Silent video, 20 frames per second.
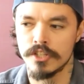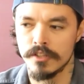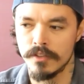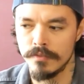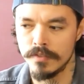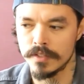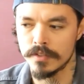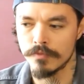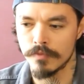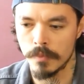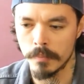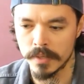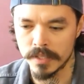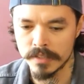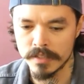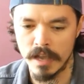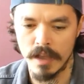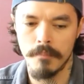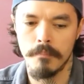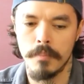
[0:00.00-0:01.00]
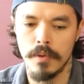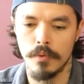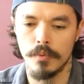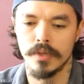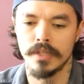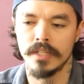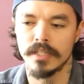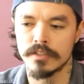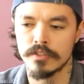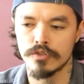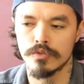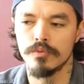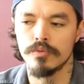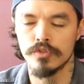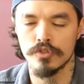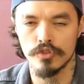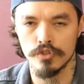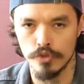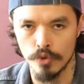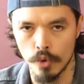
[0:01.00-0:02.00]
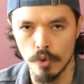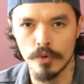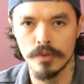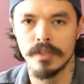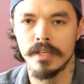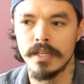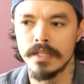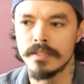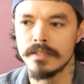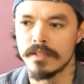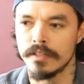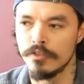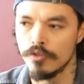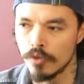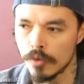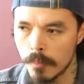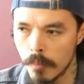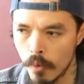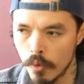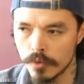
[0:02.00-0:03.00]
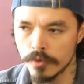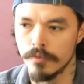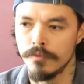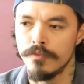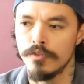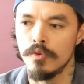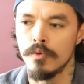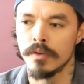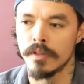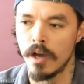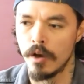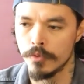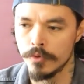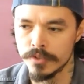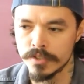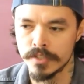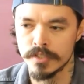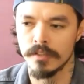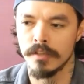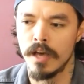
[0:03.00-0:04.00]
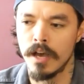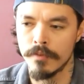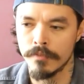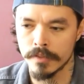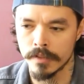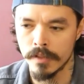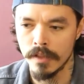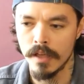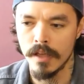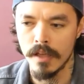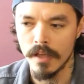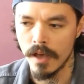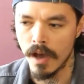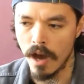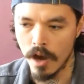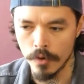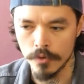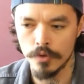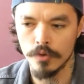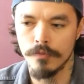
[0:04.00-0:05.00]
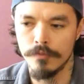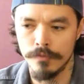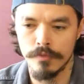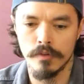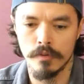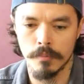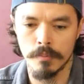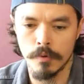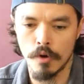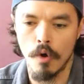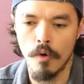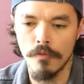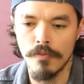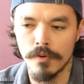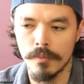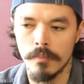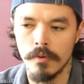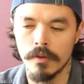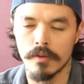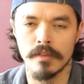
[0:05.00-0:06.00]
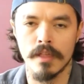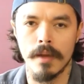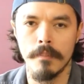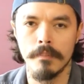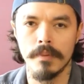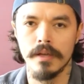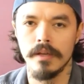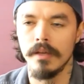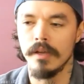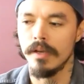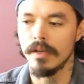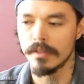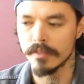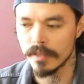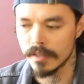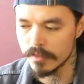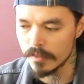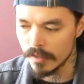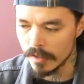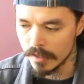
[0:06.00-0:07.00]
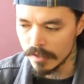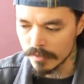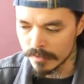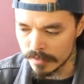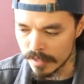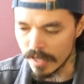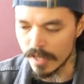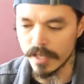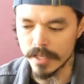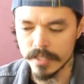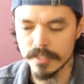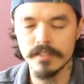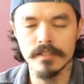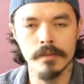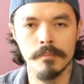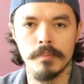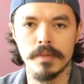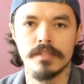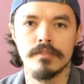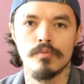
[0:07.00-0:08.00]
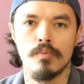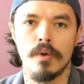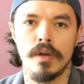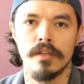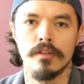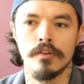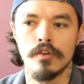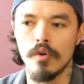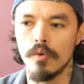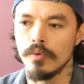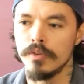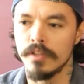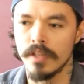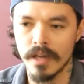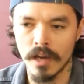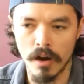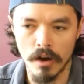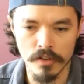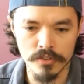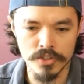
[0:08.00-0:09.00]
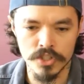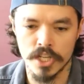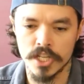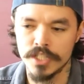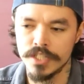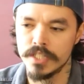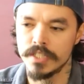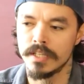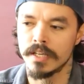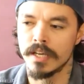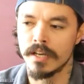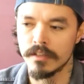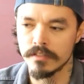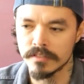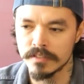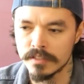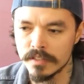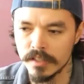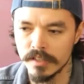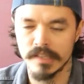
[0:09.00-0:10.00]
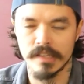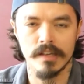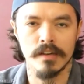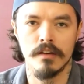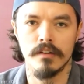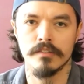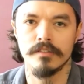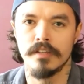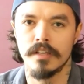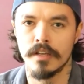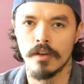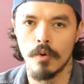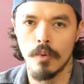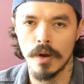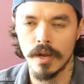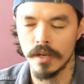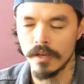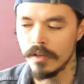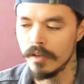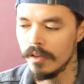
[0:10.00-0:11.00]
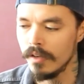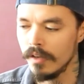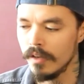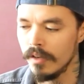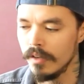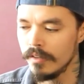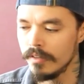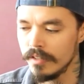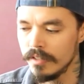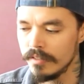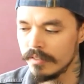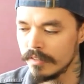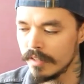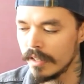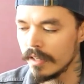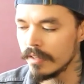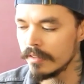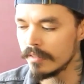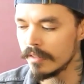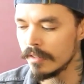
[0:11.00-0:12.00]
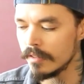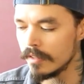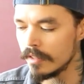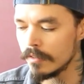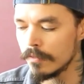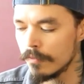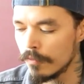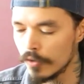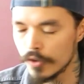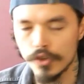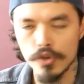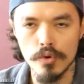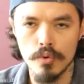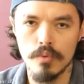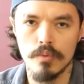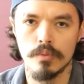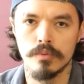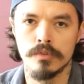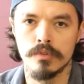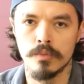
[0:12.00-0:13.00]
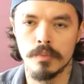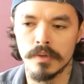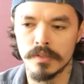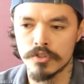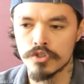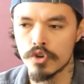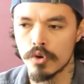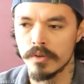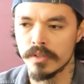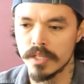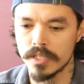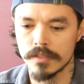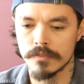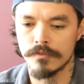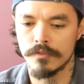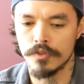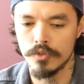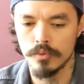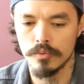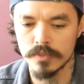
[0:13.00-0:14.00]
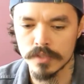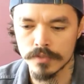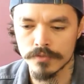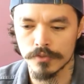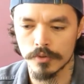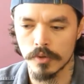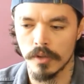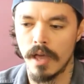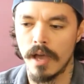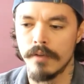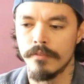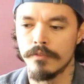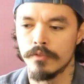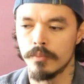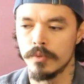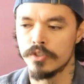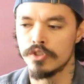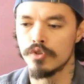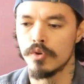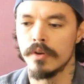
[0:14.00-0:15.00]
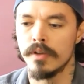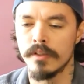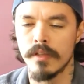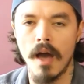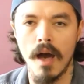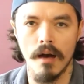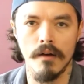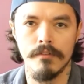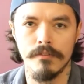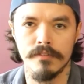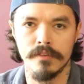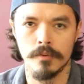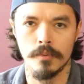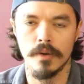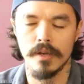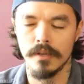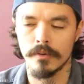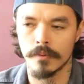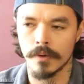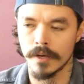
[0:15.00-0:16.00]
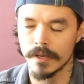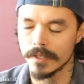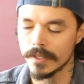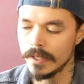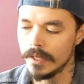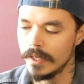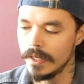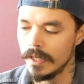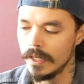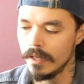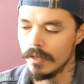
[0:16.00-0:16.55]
And if it's from a time period that suits your needs and your point of view and how you see life and how you feel comfortable and happy, then that is the best way to go. They can't change it, they can't steal it, they can't take away these things, and that's for you to enjoy, that's for you, it's for life to enjoy in a healthy way, right?